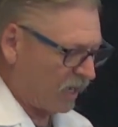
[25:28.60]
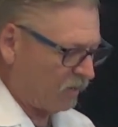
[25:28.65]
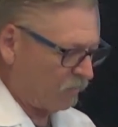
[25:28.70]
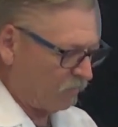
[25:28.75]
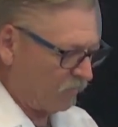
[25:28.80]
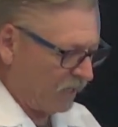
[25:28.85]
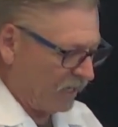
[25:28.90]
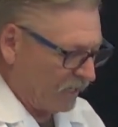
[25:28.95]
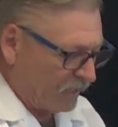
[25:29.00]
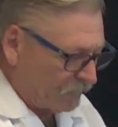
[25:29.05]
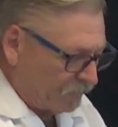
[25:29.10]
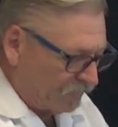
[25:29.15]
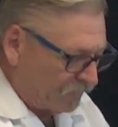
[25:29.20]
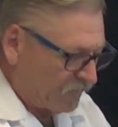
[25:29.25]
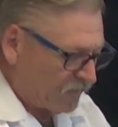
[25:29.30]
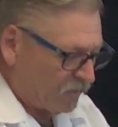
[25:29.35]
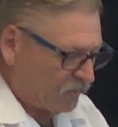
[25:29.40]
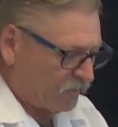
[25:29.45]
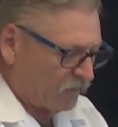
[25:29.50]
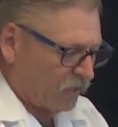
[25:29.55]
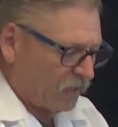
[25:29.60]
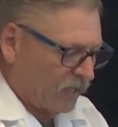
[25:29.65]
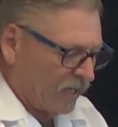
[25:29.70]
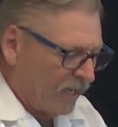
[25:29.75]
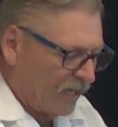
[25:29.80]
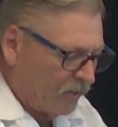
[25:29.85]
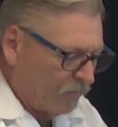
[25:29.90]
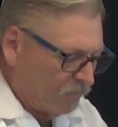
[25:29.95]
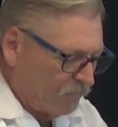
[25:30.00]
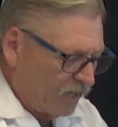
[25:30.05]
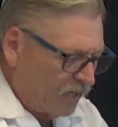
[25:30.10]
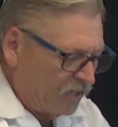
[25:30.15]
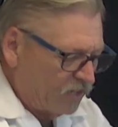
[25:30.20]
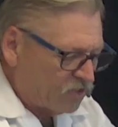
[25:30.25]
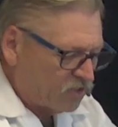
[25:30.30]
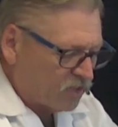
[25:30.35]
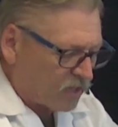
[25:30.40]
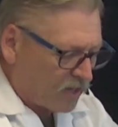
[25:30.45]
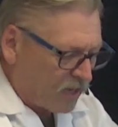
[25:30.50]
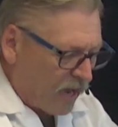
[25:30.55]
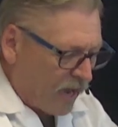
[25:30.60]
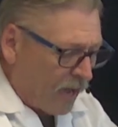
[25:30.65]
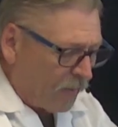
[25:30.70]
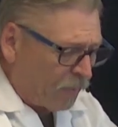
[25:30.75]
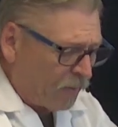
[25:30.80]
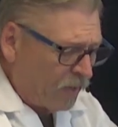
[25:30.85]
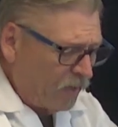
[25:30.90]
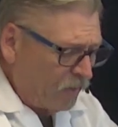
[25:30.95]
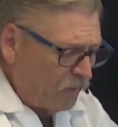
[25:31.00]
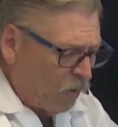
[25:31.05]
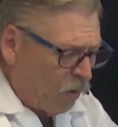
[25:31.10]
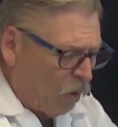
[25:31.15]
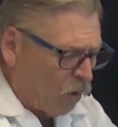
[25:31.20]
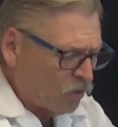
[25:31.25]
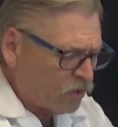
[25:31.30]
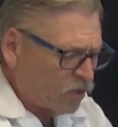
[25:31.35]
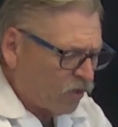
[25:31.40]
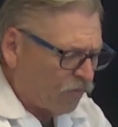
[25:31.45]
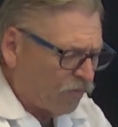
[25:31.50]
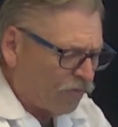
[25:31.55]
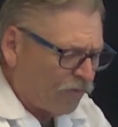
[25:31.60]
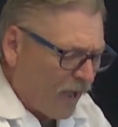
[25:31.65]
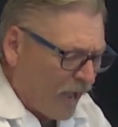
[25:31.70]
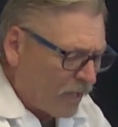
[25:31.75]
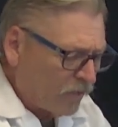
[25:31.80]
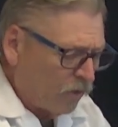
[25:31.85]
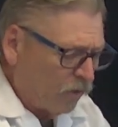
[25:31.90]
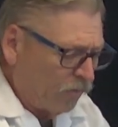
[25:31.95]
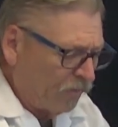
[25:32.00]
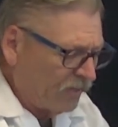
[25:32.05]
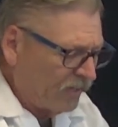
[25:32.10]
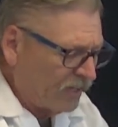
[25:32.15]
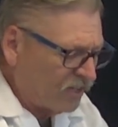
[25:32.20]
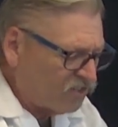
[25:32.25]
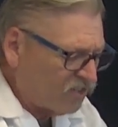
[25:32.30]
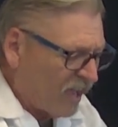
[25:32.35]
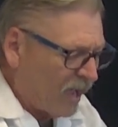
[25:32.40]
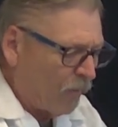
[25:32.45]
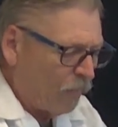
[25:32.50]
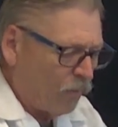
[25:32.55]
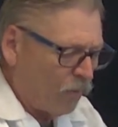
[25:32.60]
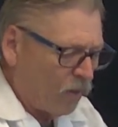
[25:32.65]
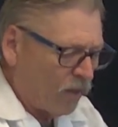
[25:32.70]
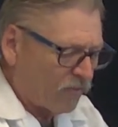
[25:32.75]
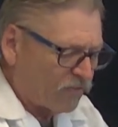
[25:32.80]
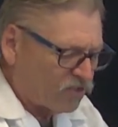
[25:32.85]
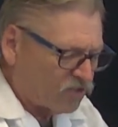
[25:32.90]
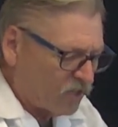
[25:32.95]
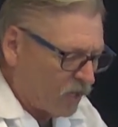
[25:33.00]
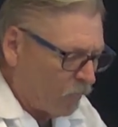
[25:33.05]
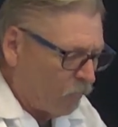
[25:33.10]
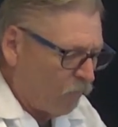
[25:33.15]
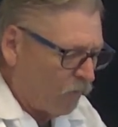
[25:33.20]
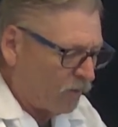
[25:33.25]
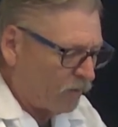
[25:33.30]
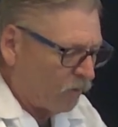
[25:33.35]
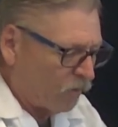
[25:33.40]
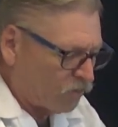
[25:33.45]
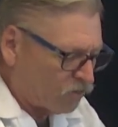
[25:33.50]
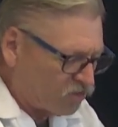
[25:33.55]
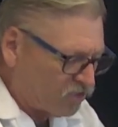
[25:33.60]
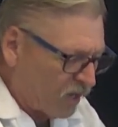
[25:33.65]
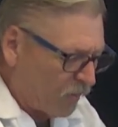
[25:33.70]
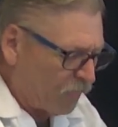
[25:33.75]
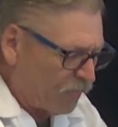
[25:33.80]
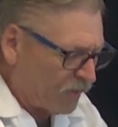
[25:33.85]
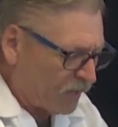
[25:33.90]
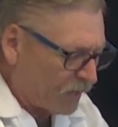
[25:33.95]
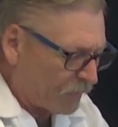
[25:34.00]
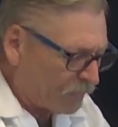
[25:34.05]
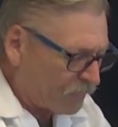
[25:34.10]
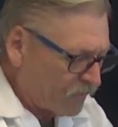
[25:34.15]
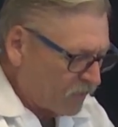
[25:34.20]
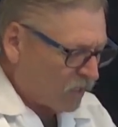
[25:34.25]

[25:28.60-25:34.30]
mean? It means to copy or to follow the example of someone or something.